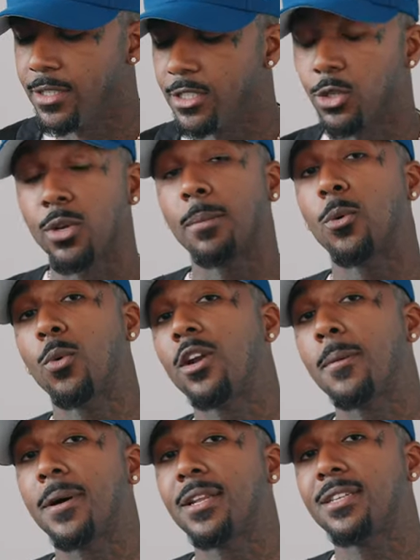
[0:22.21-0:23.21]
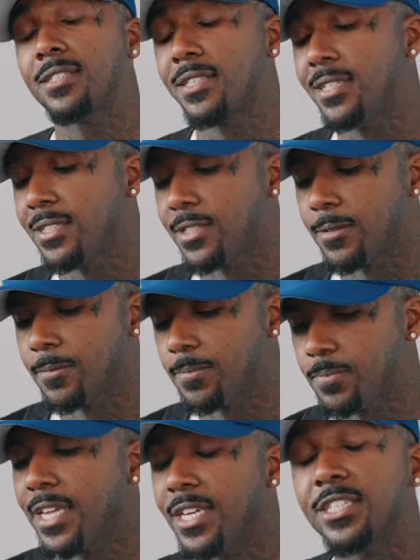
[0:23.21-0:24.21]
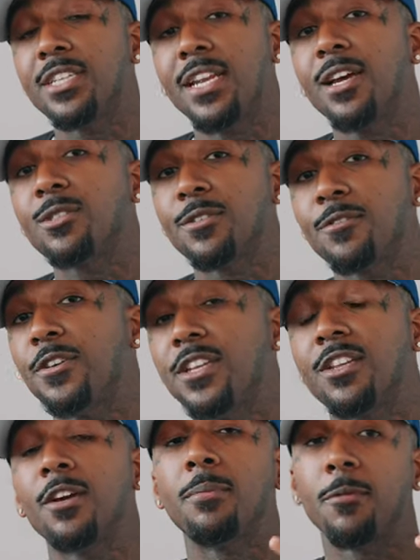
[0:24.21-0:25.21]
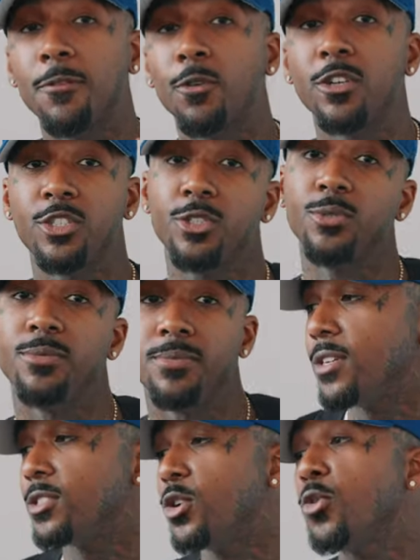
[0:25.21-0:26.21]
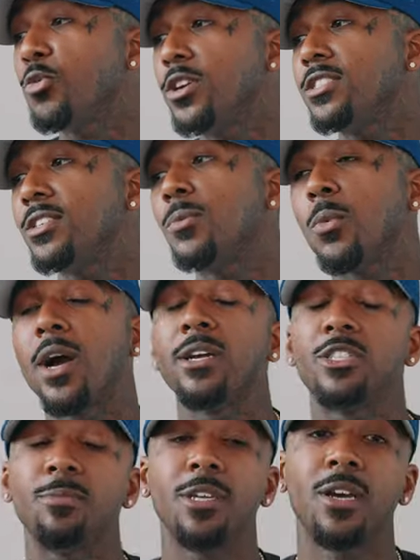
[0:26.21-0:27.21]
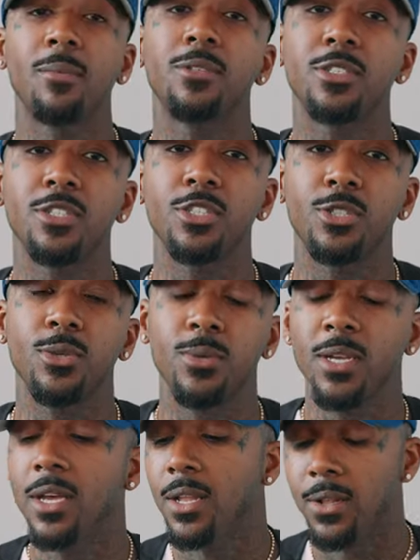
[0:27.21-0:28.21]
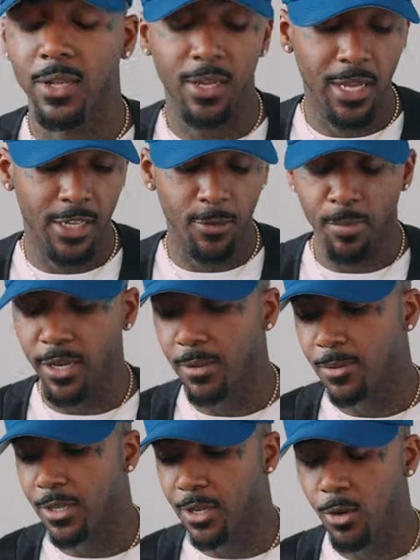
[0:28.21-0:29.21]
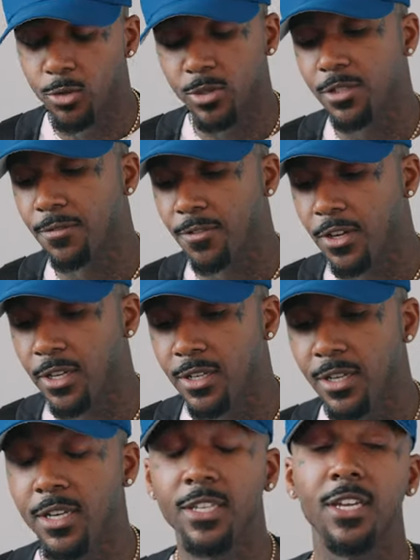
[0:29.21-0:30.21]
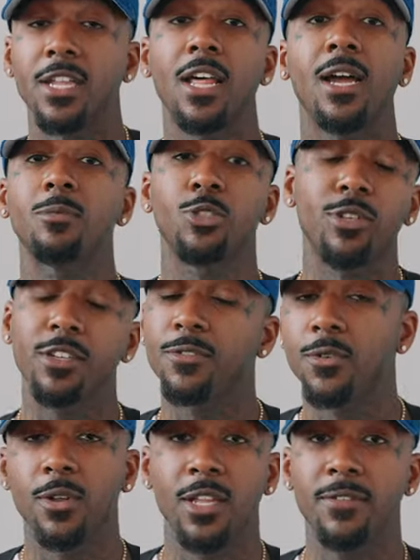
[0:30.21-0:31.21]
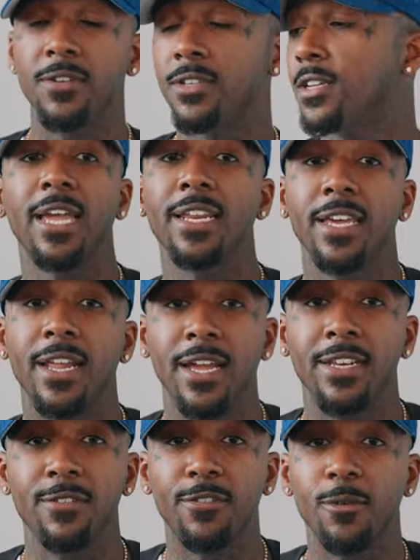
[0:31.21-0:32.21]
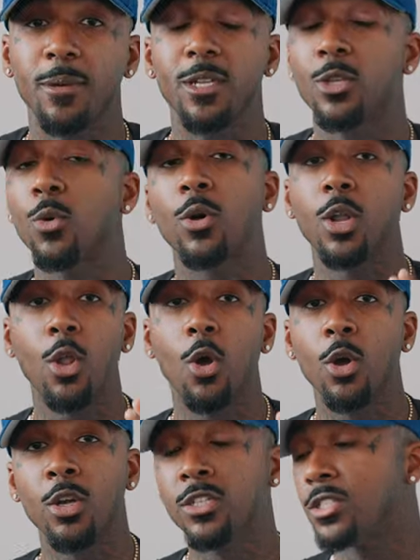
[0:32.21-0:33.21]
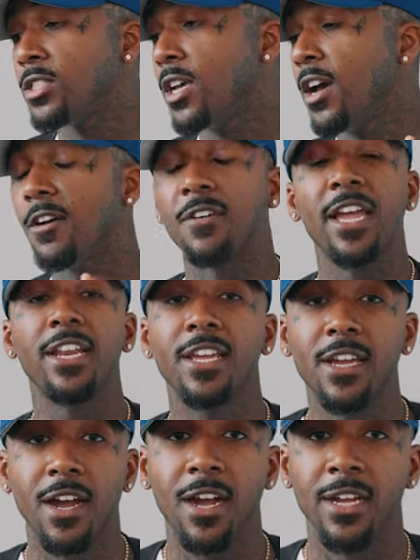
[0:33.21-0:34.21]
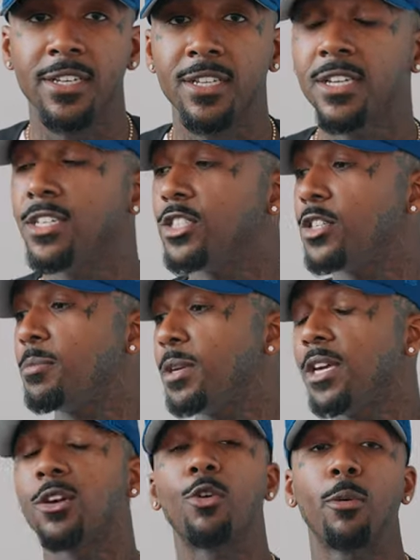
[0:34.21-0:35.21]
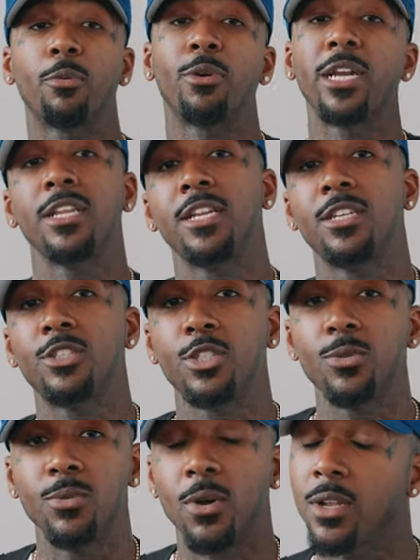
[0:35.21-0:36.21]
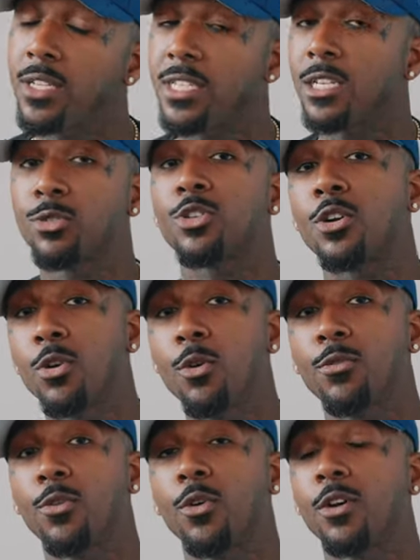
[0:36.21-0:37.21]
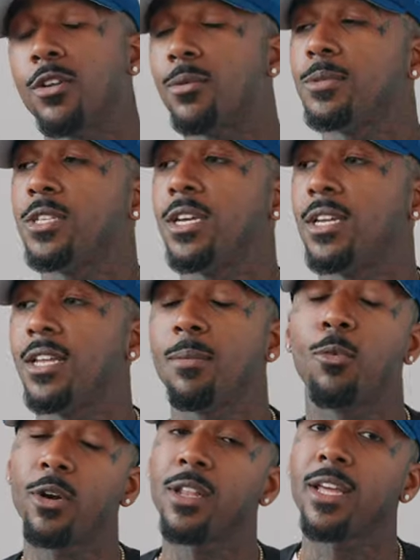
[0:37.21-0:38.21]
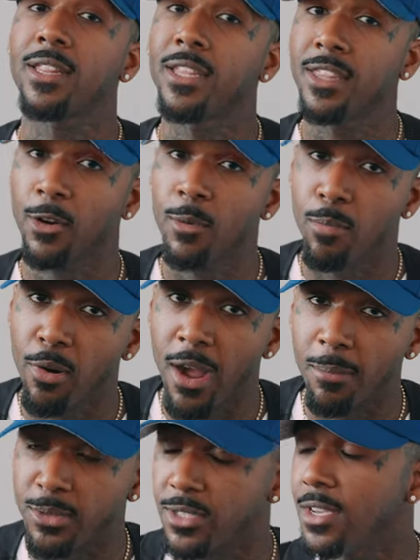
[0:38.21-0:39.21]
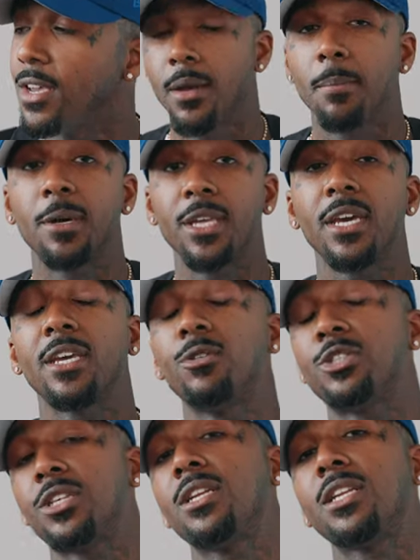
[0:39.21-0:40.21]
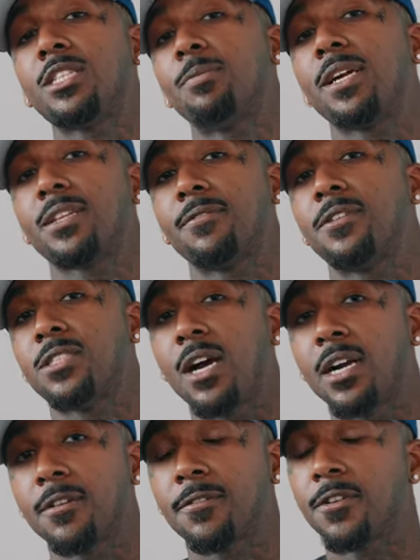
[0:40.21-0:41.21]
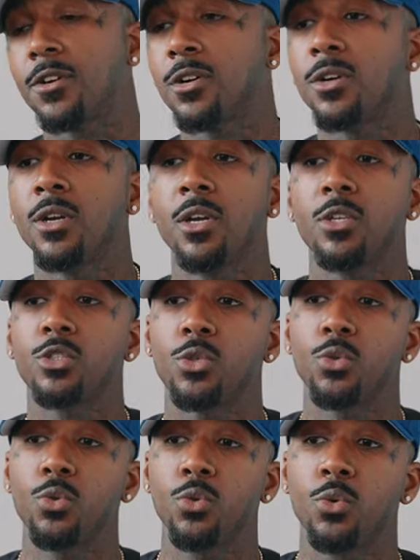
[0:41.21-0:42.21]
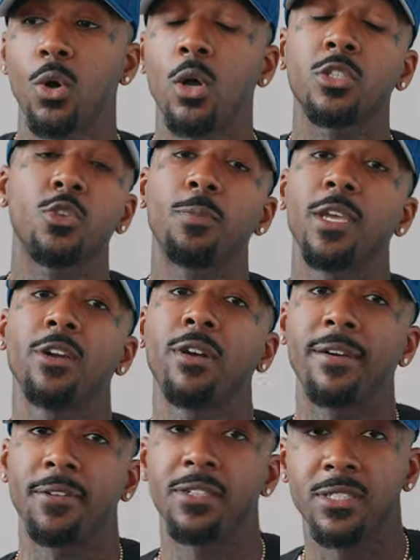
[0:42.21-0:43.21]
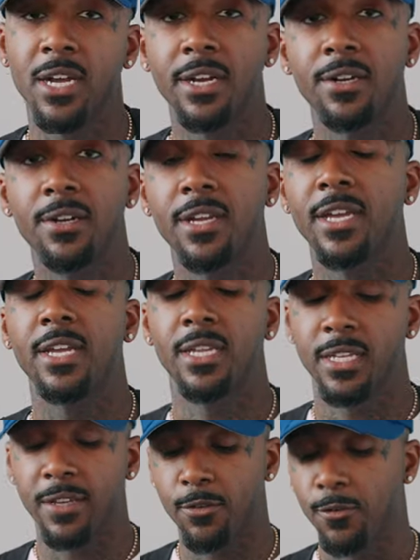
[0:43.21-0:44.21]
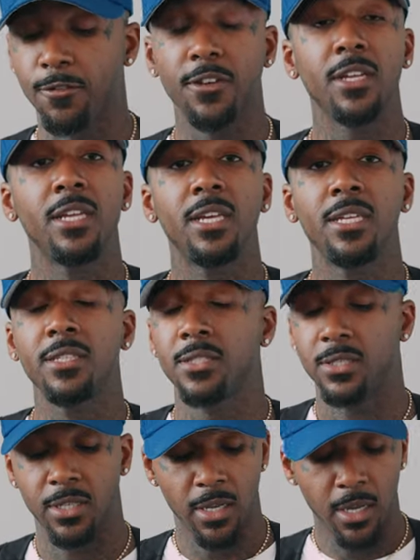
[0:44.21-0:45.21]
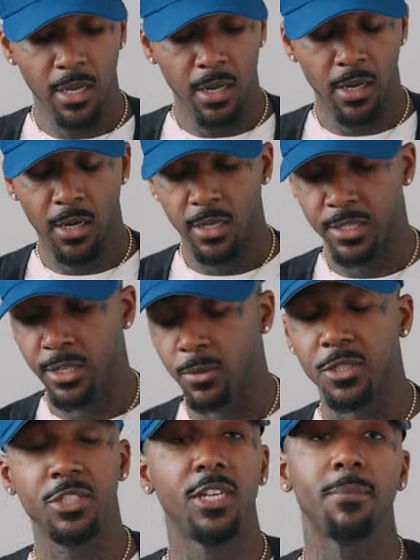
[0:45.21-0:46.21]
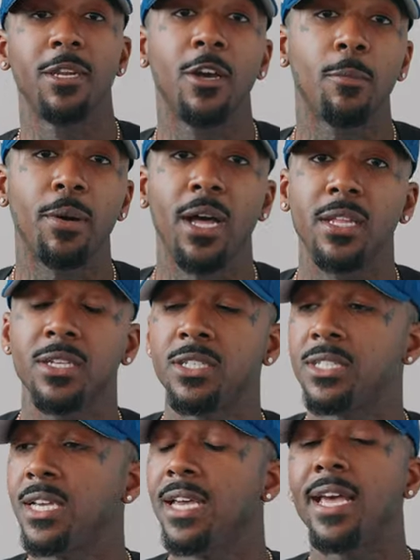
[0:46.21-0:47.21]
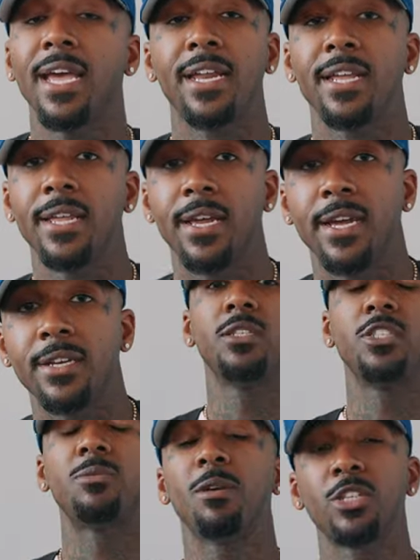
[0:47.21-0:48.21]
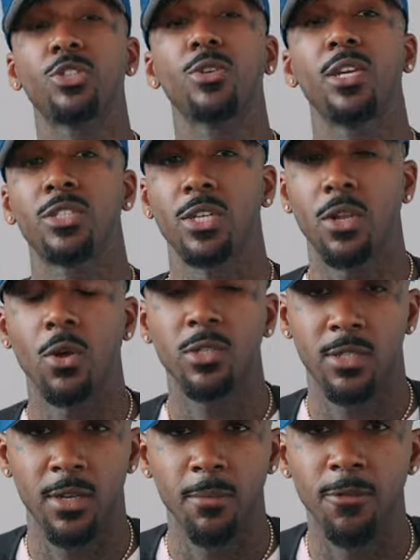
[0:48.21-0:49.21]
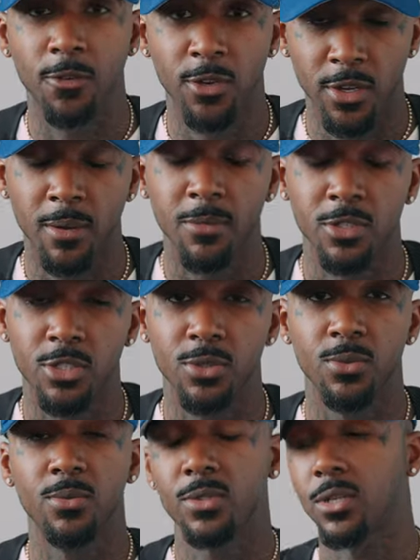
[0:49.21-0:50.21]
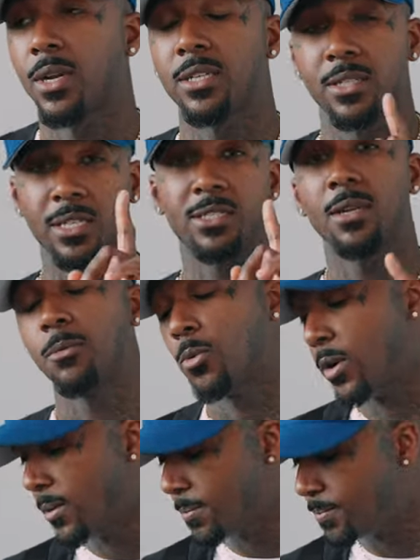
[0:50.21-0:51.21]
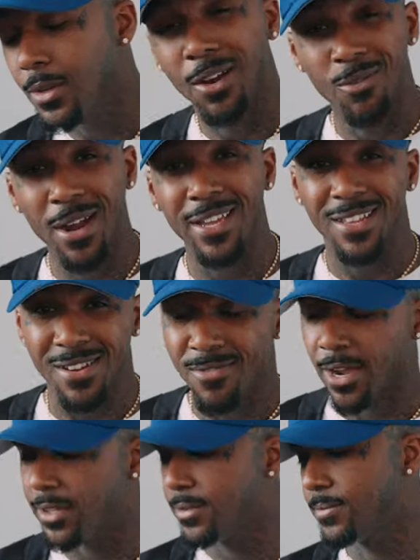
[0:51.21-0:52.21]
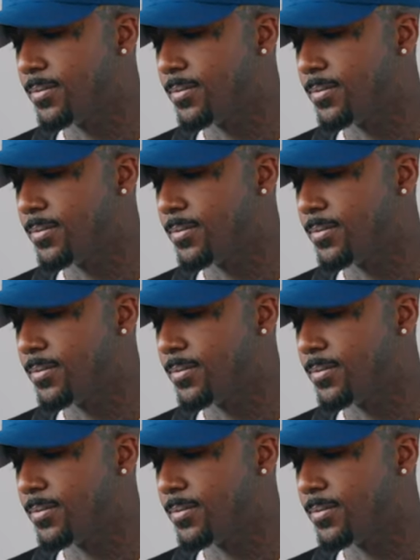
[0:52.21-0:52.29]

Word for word: So number one on my list is get your nails and feet done before the shoot. There's no reason why you should be coming to the shoot looking like you pick up your clothes with your feet, you climb trees for a living, any of that. You feel me? No claws of any kind should be incorporated in the shoot unless that's what y'all going for. You know what I'm saying? And more than likely there'll be props. But yeah, you shouldn't expect a photographer to also be a graphic designer and give you fill-ins, uh, deal with chip nail polish, any of that. Just make sure you get your claws done before you come to the shoot. So that, that's number one. All right, all right.